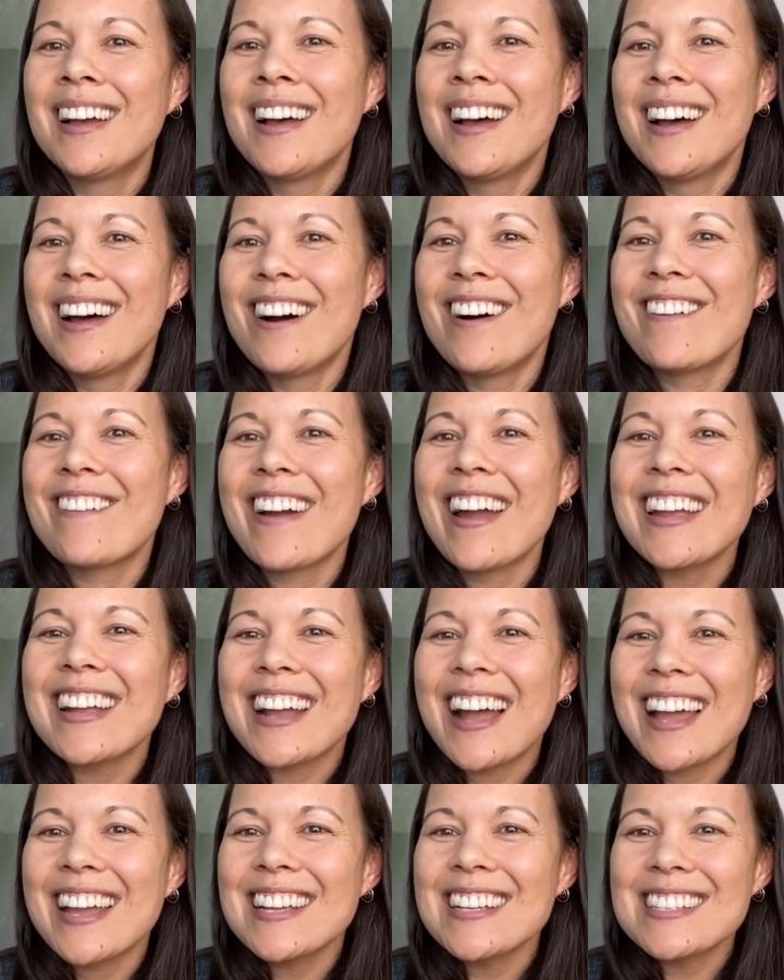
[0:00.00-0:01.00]
All right,
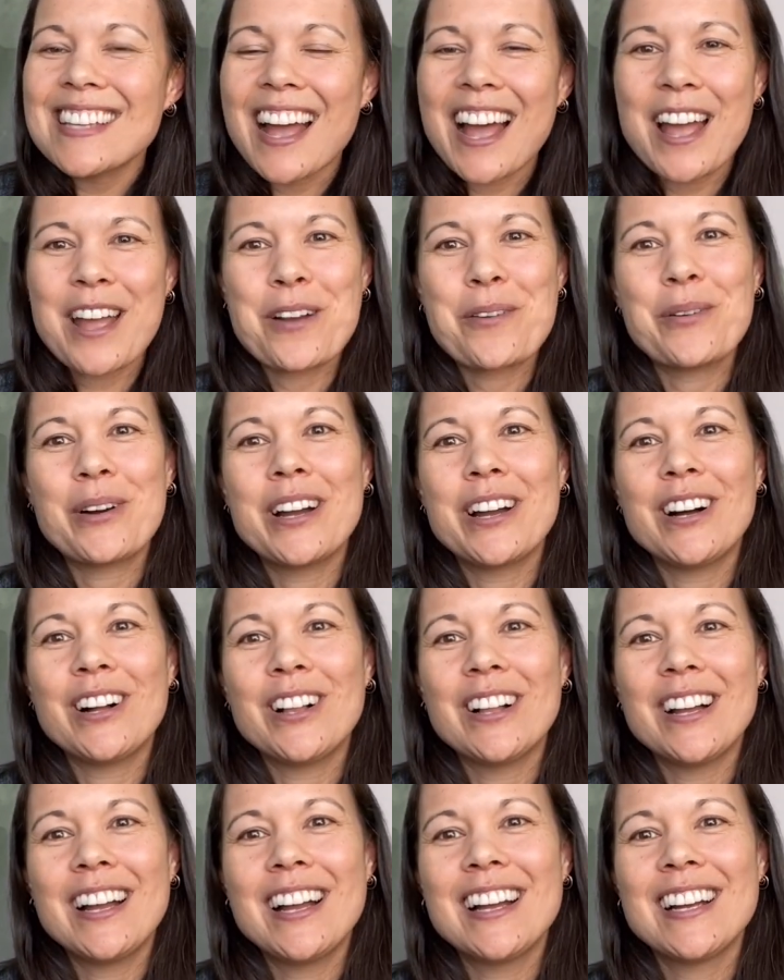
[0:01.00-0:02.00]
guys, I
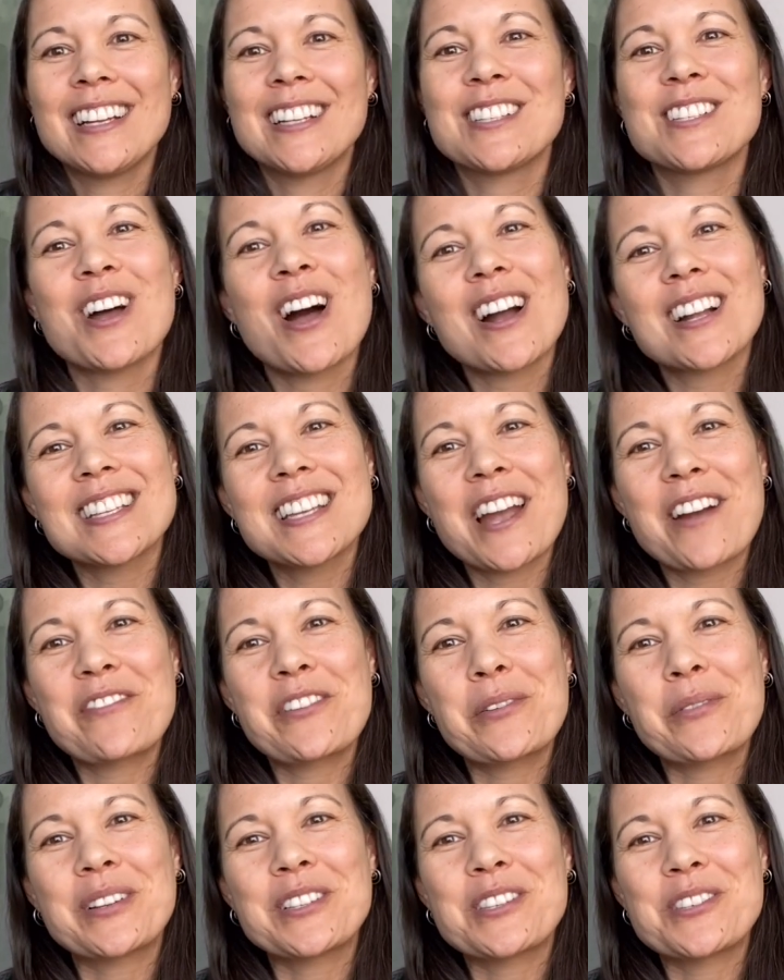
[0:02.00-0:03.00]
will talk to
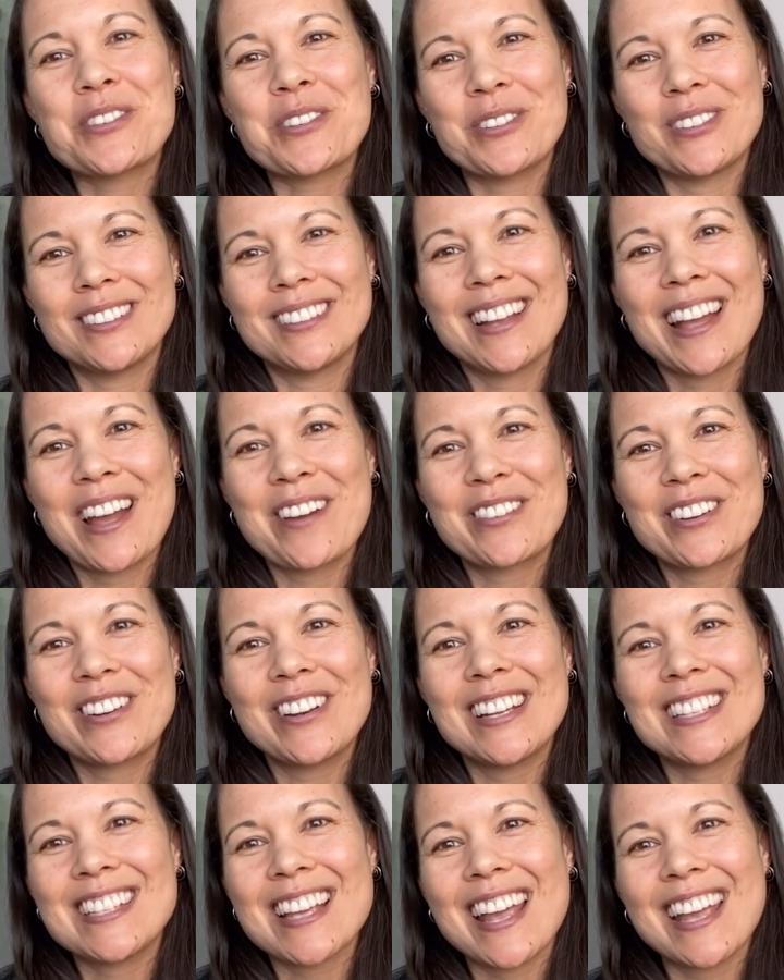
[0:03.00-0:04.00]
everyone soon. Have a
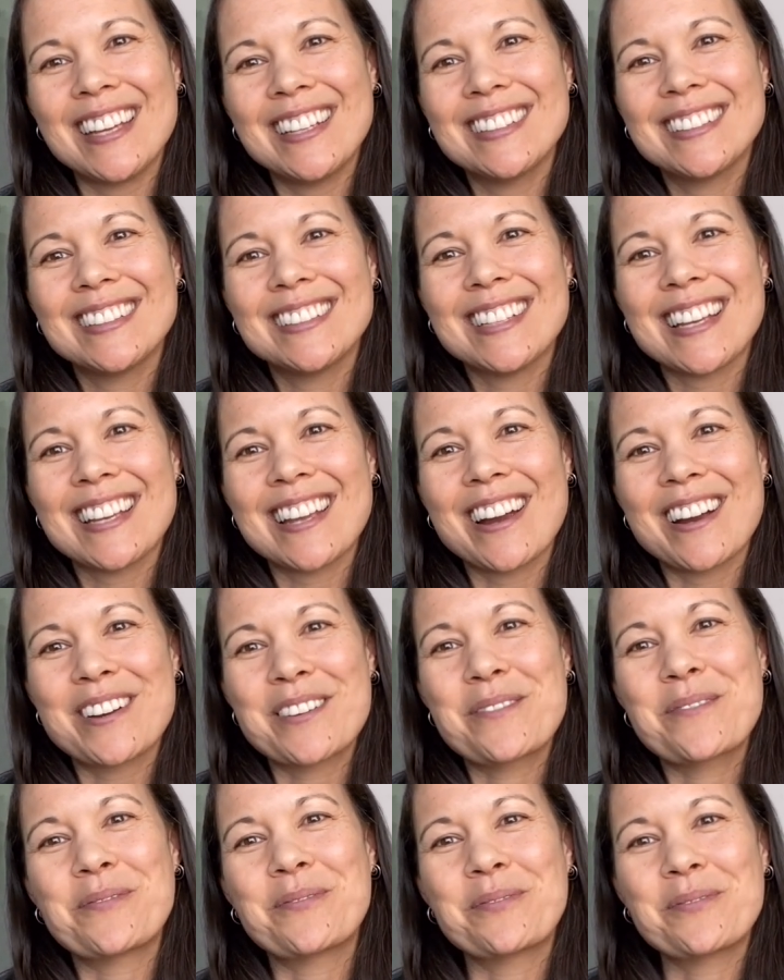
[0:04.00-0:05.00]
great day. Take care.
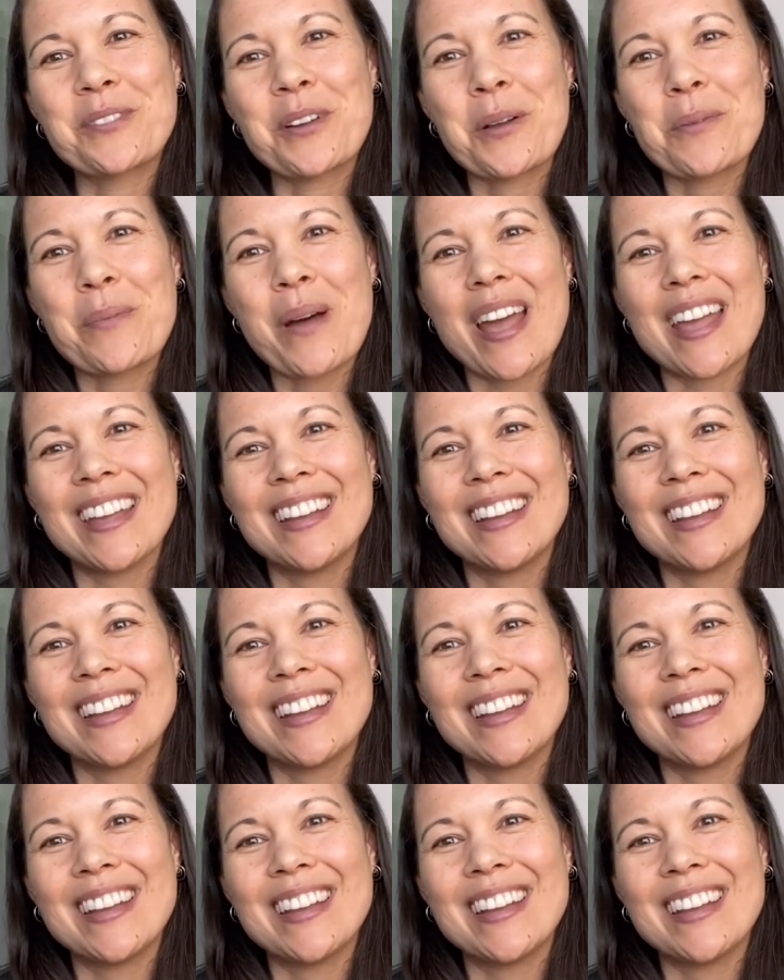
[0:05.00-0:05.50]
Bye.